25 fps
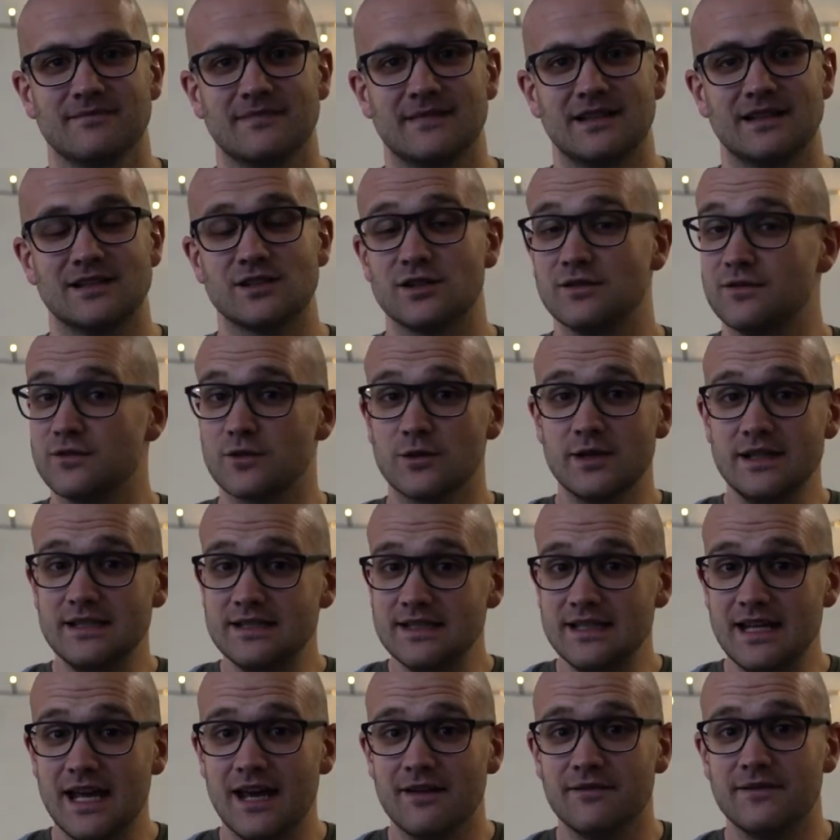So for
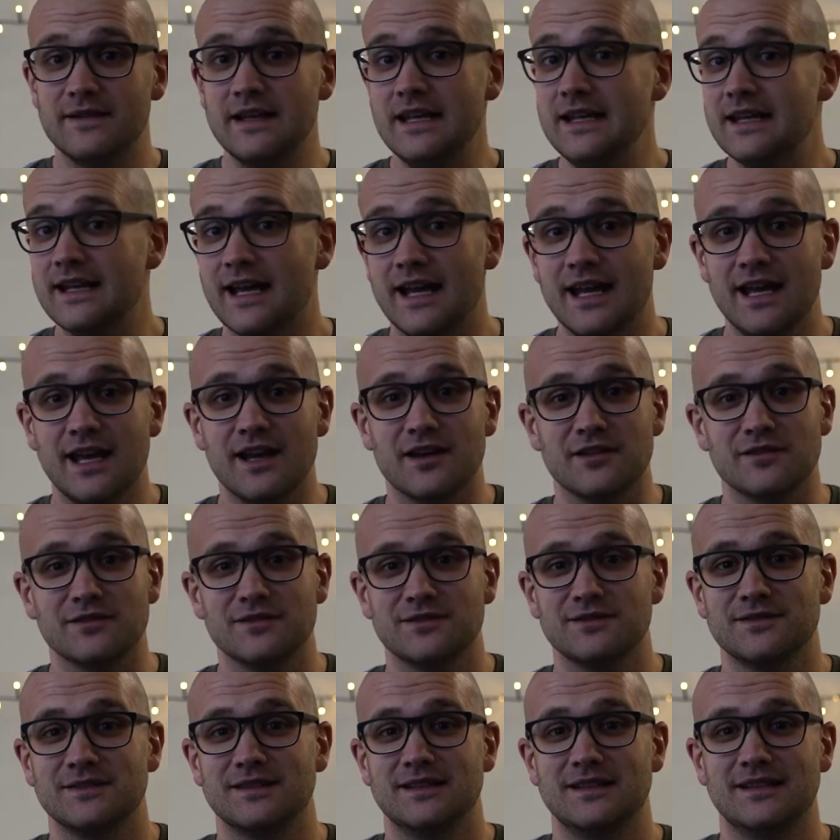ECF and EKF,
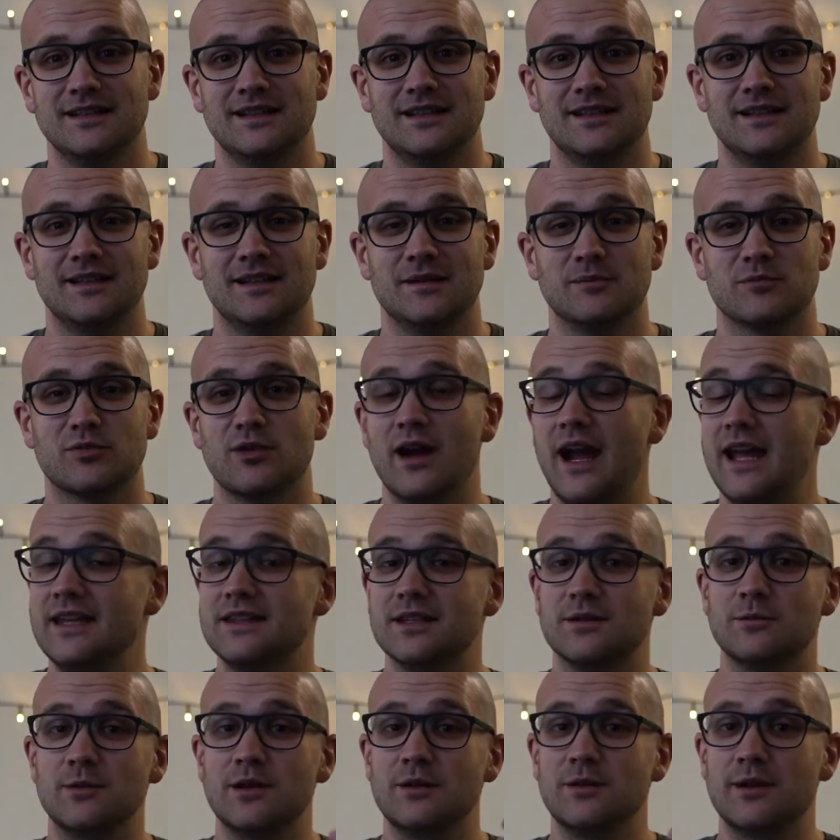pray
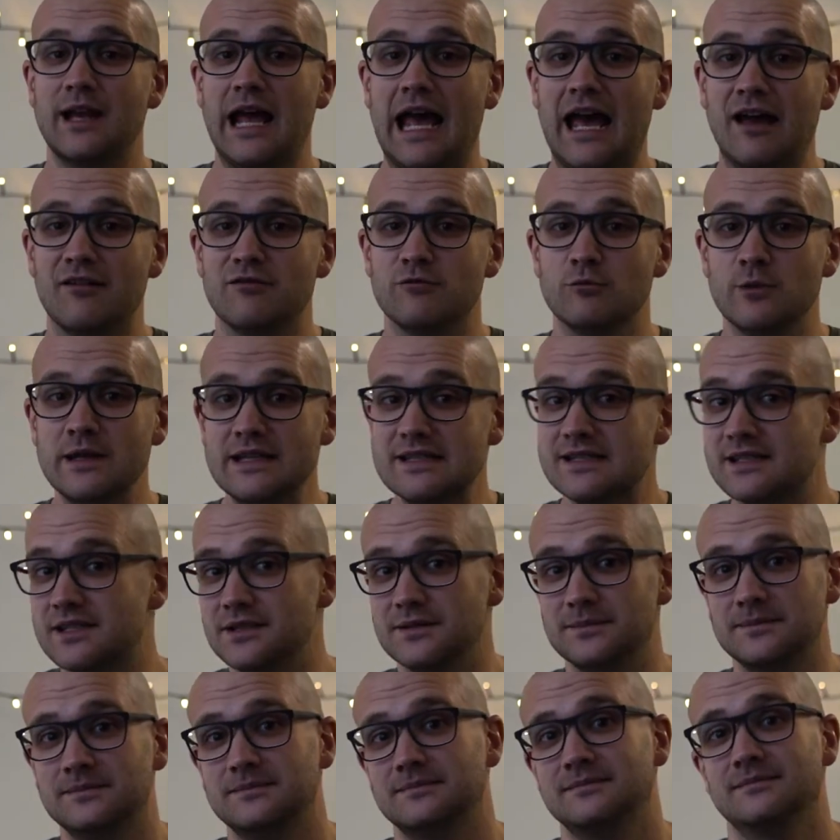that we would have
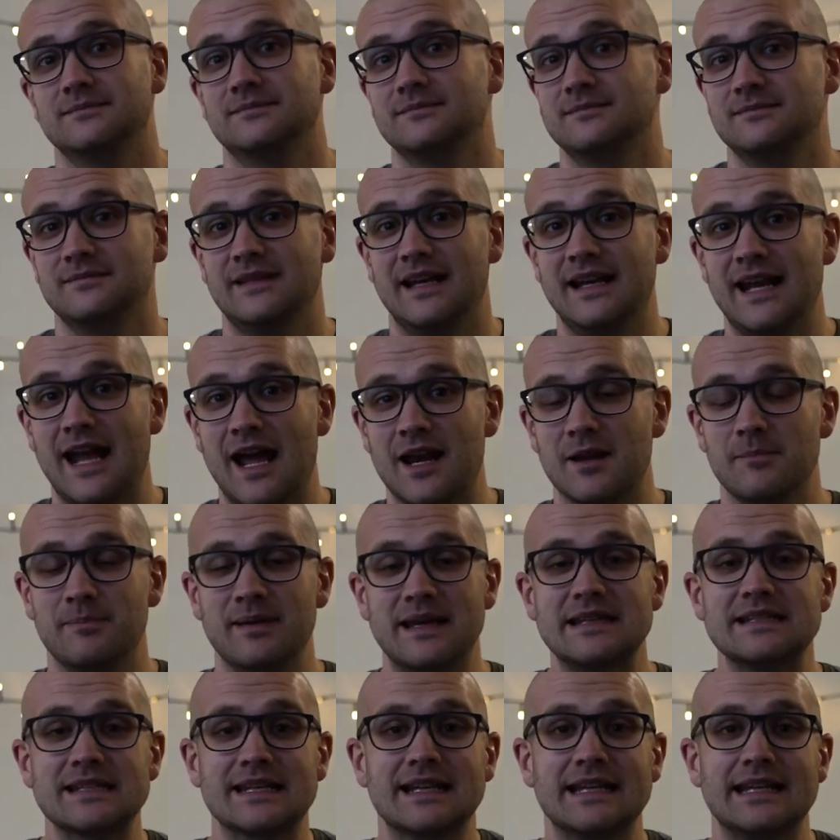wisdom in how to
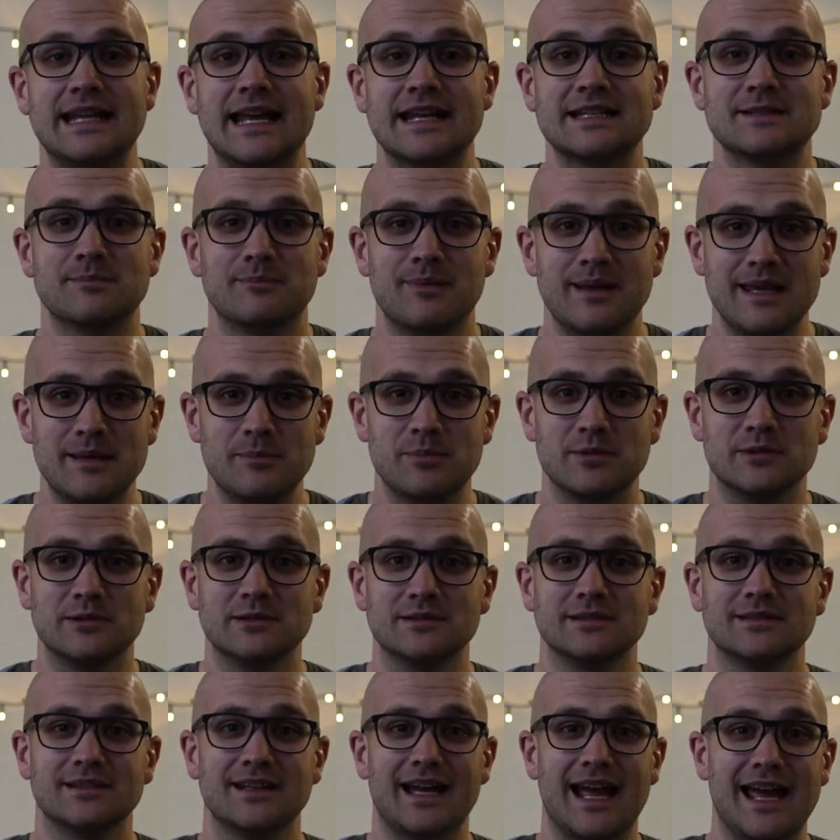best connect
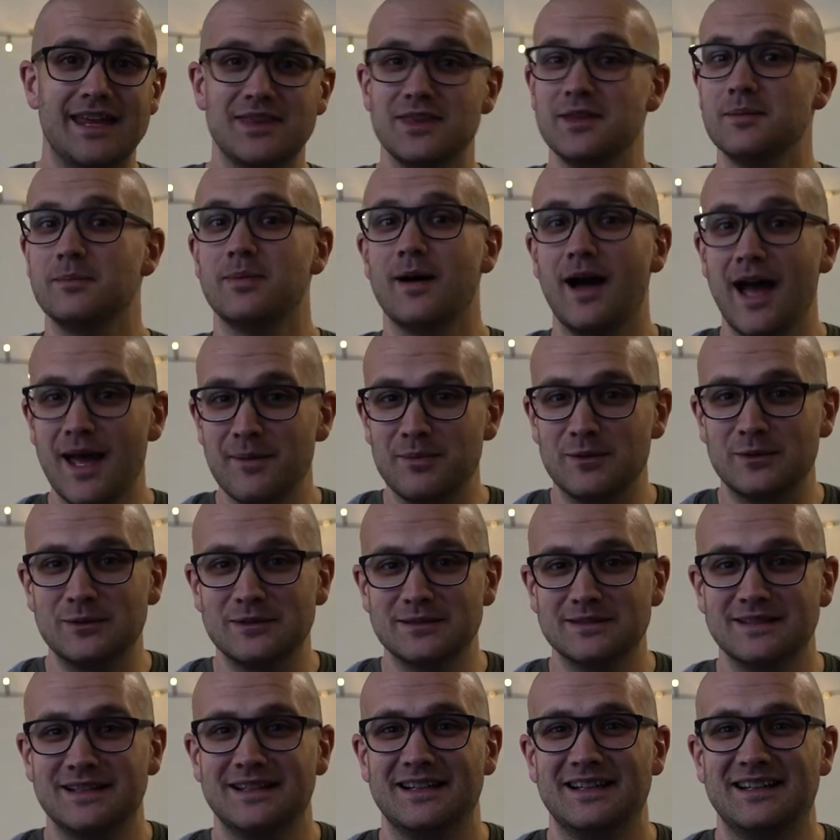people and the Bible
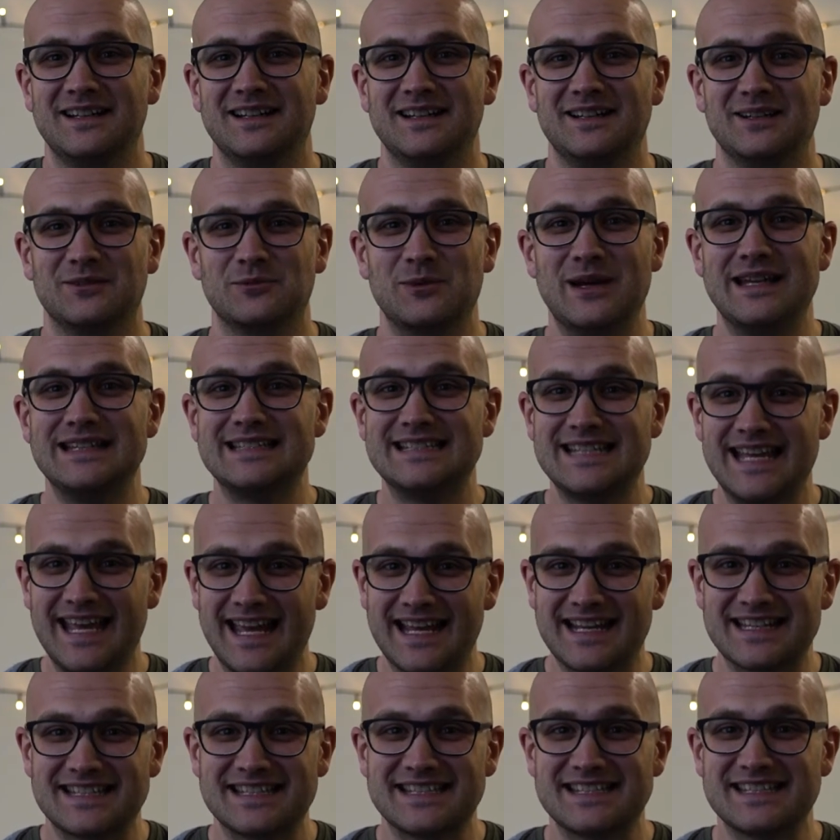when
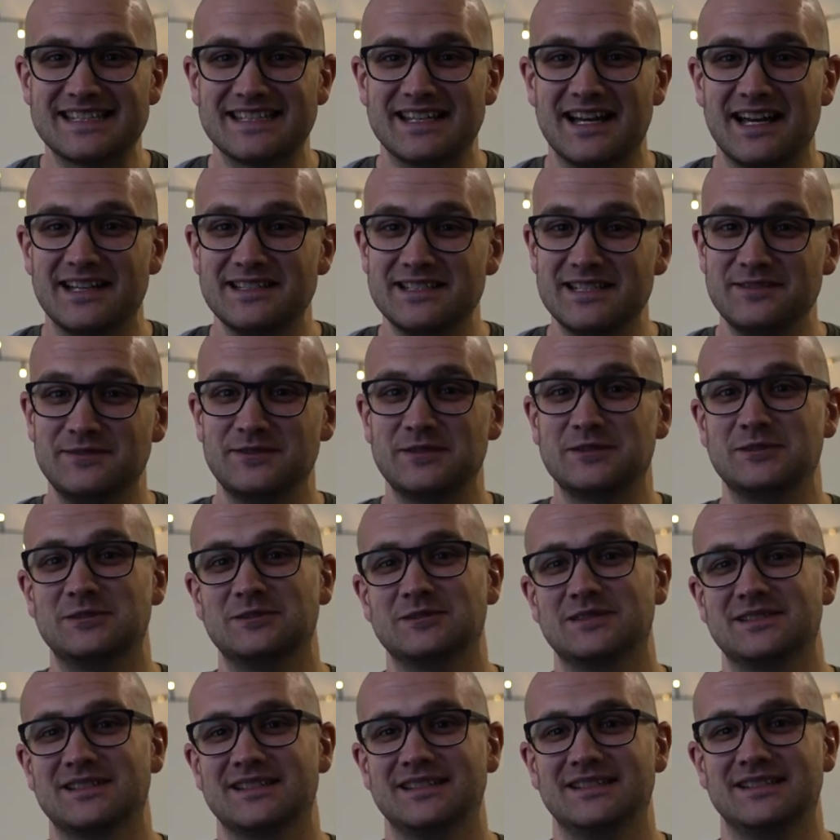texts are
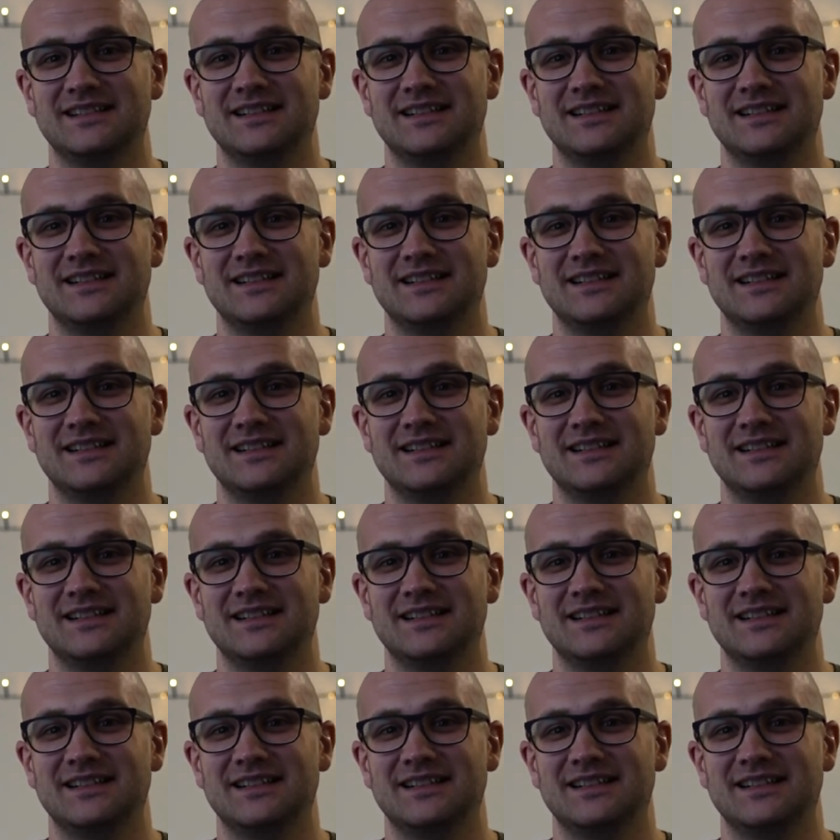difficult.